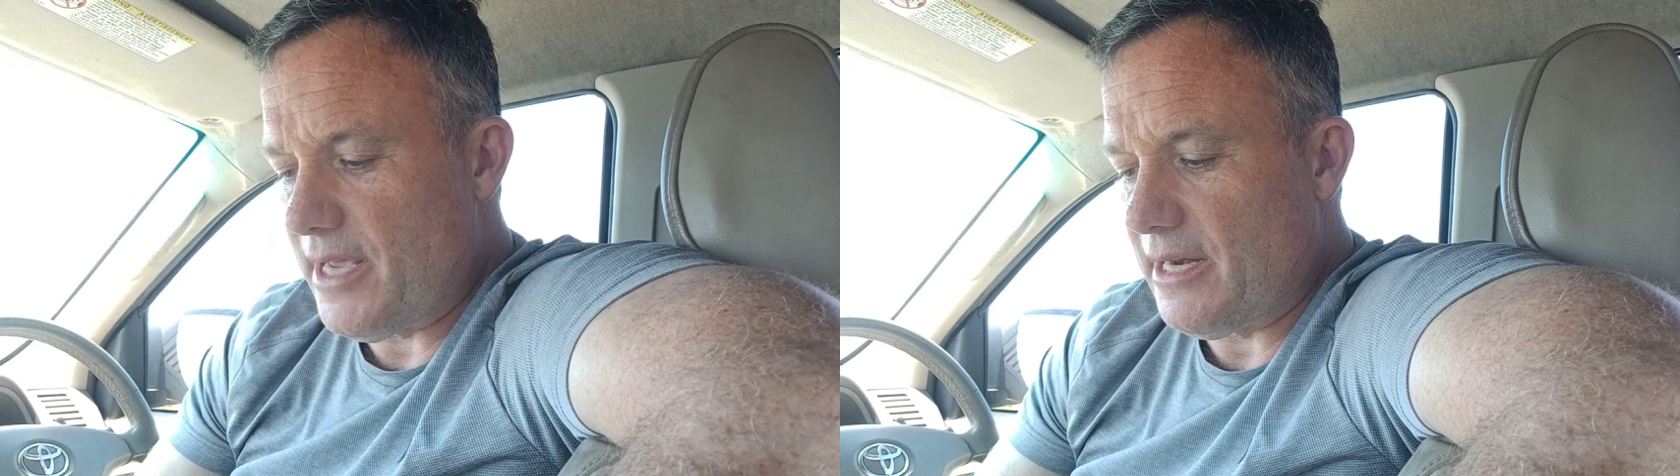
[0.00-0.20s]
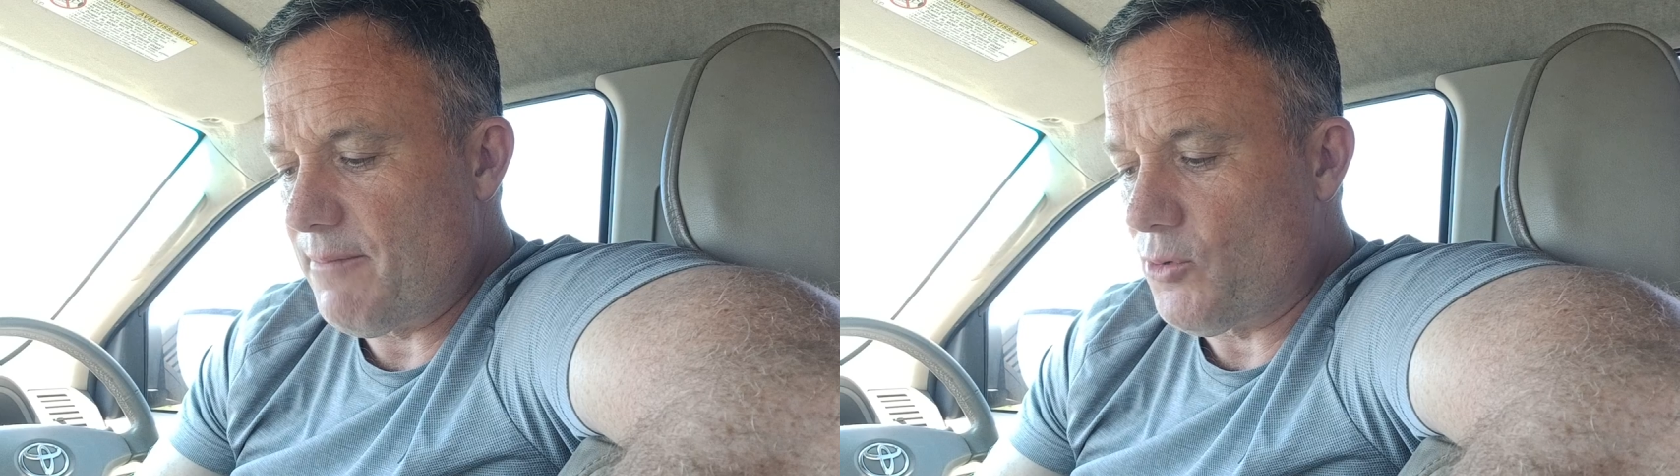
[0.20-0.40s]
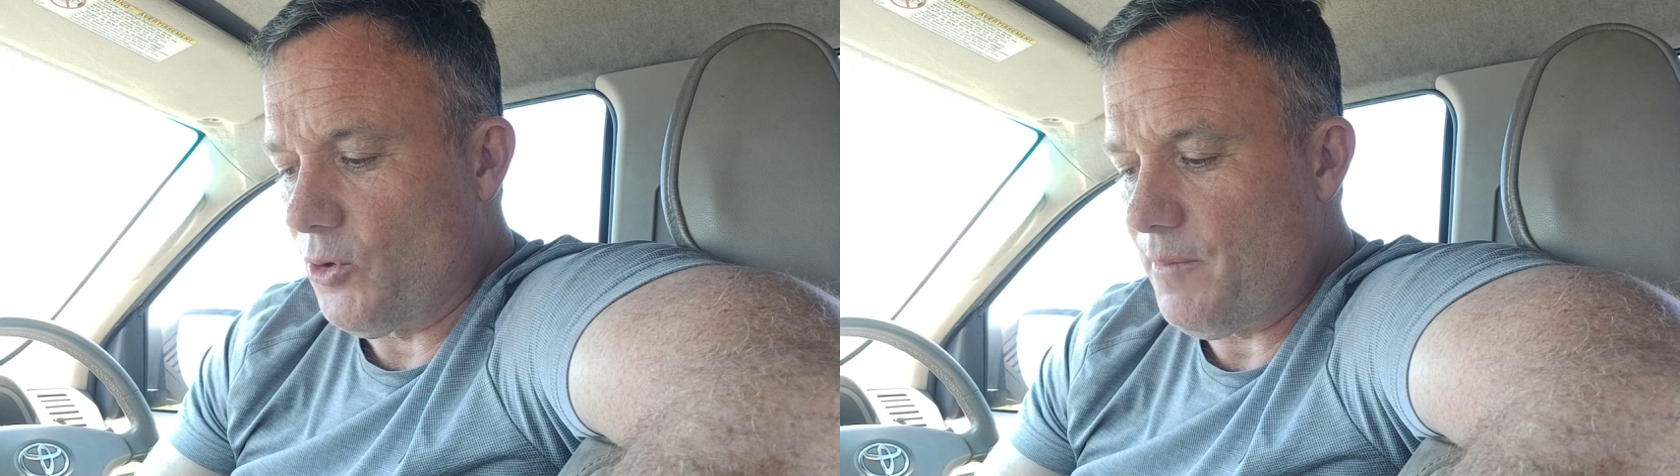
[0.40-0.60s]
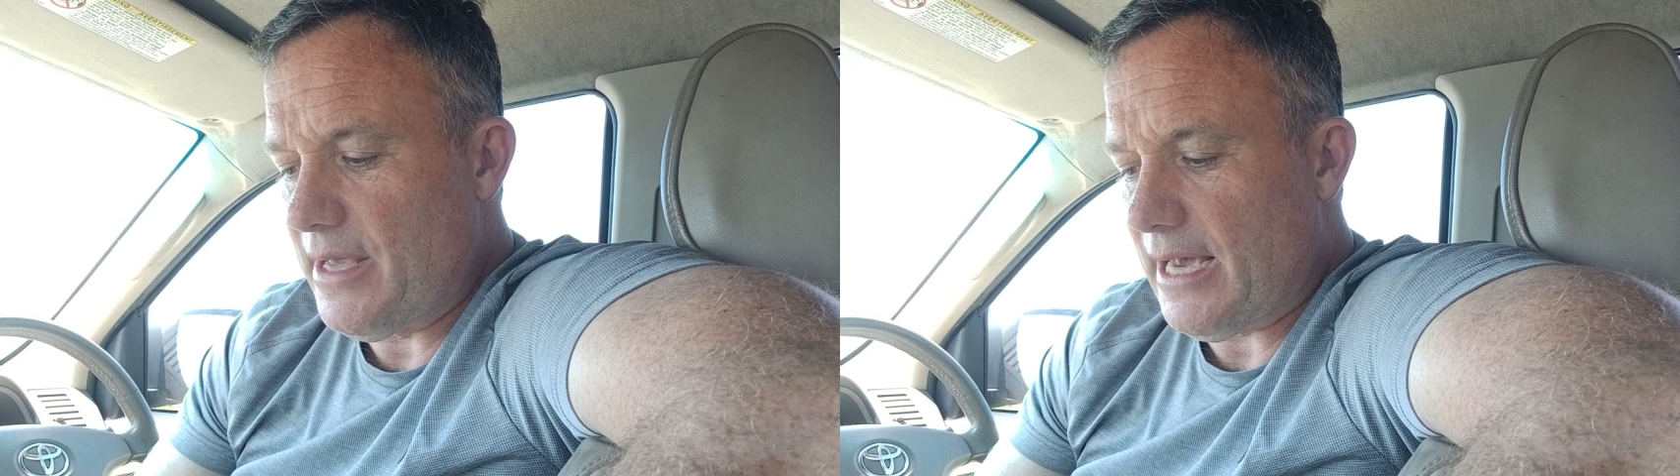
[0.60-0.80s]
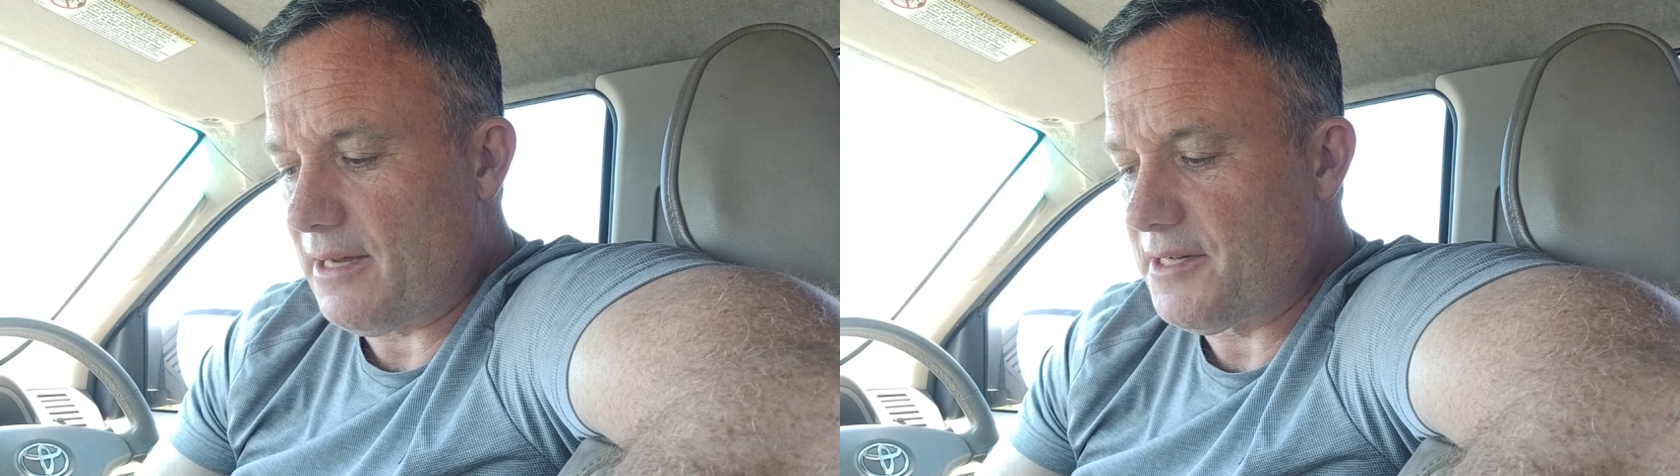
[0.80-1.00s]
and He brought
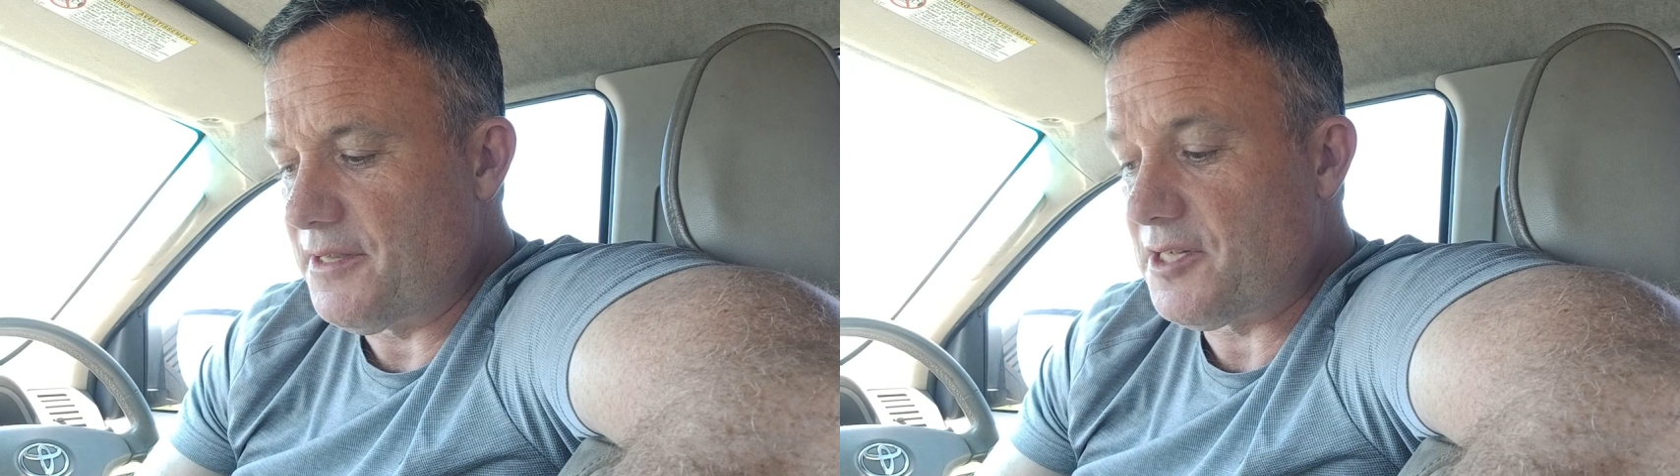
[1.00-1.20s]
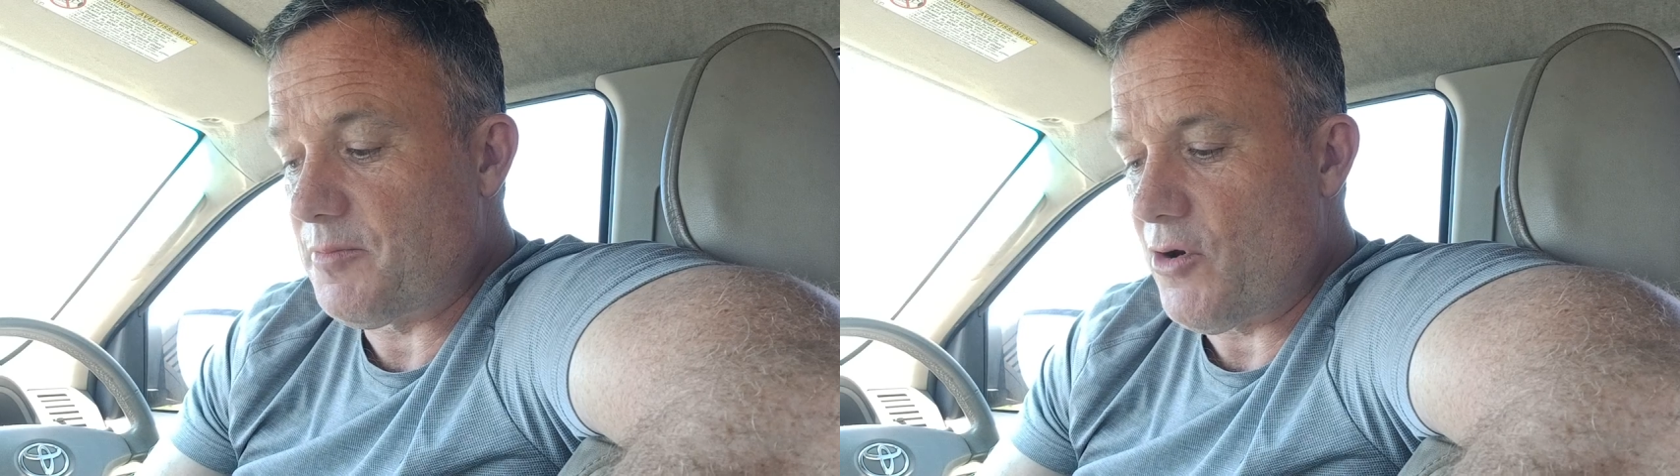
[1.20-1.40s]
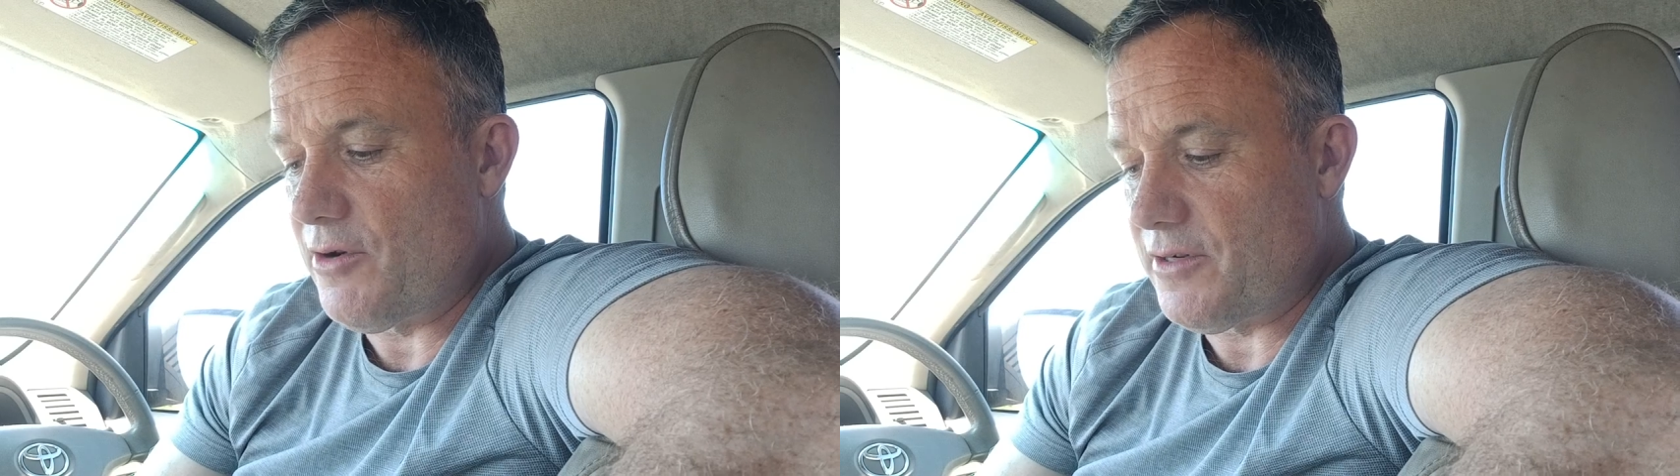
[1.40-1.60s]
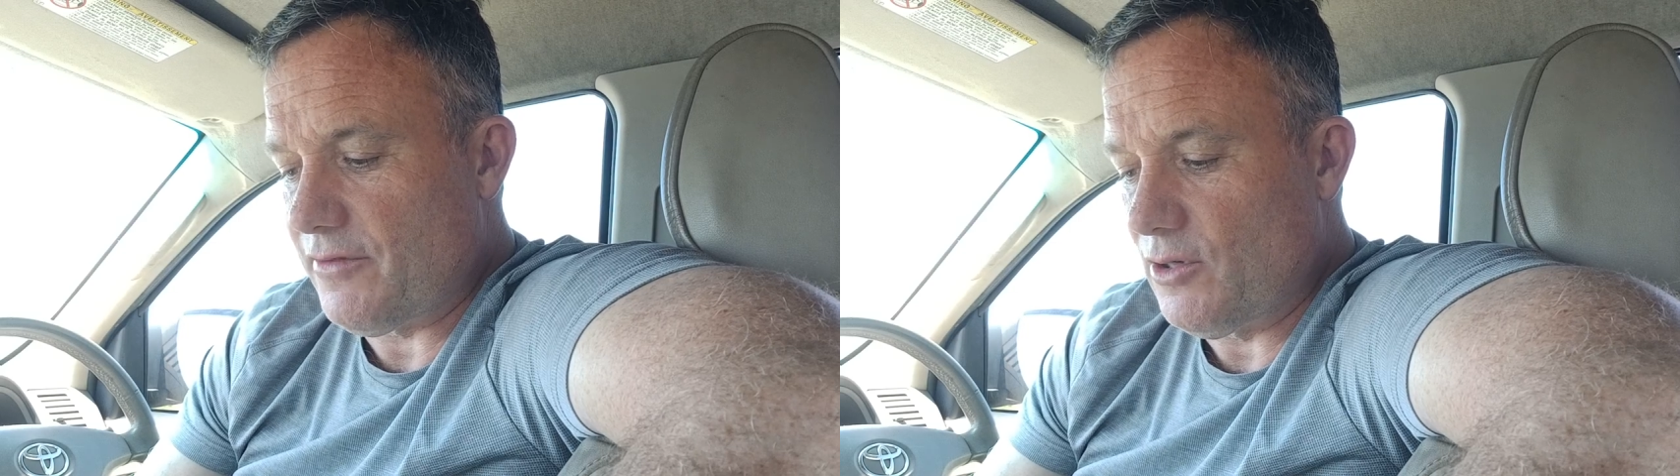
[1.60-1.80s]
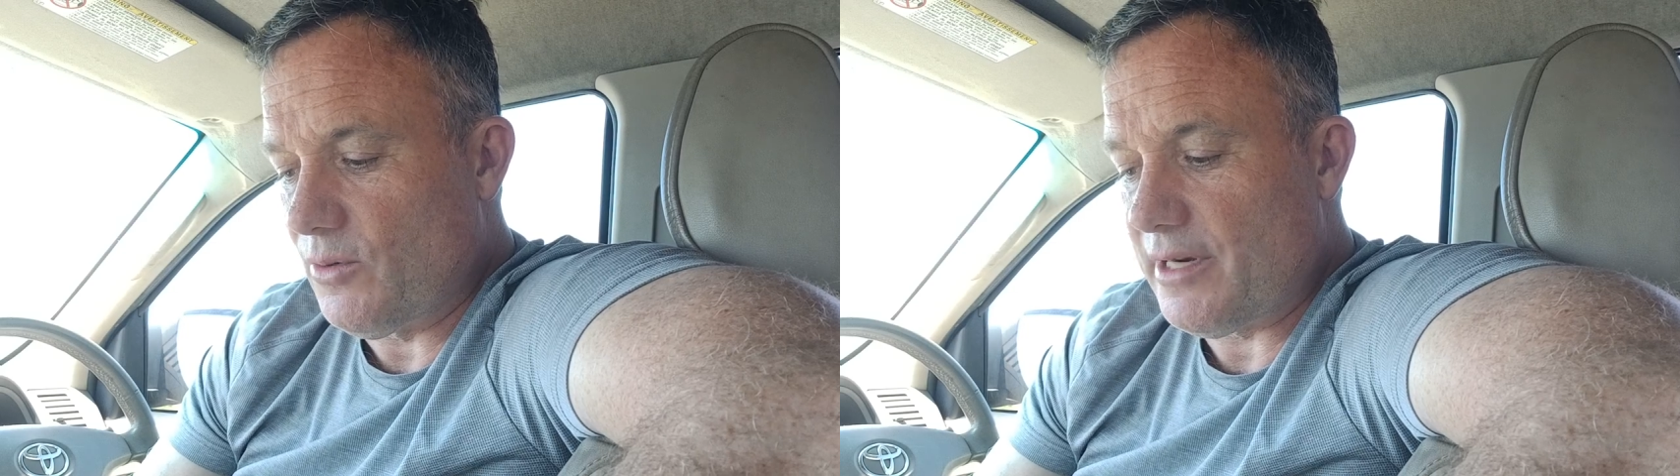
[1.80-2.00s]
me out in the Spirit of
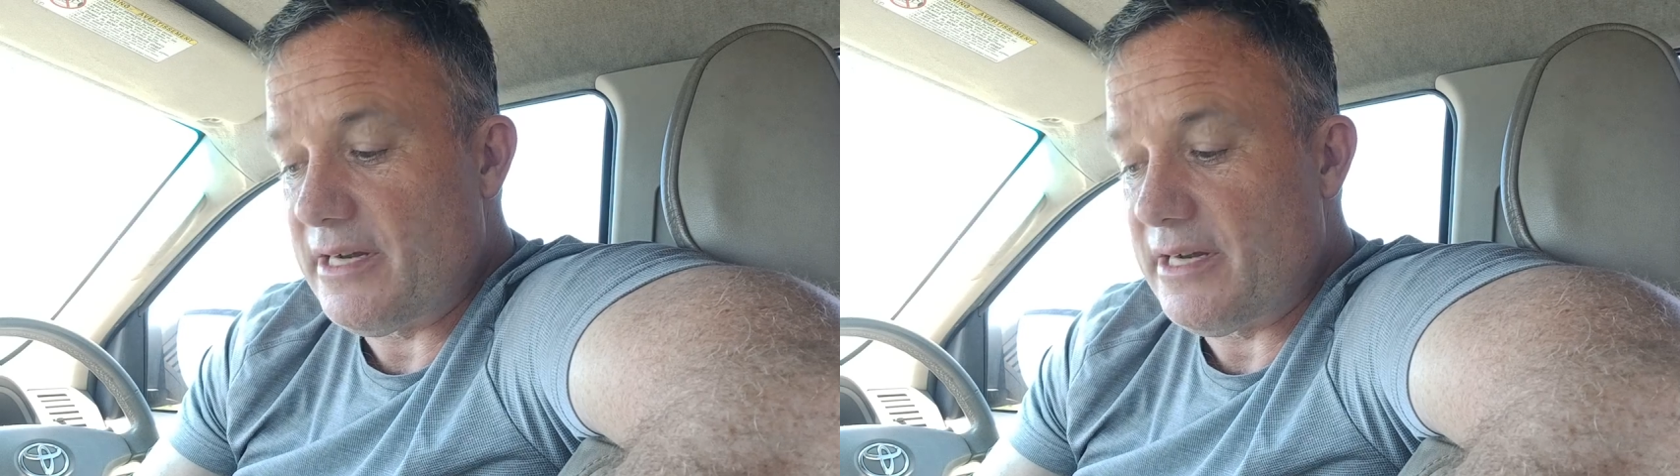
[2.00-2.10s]
the Lord,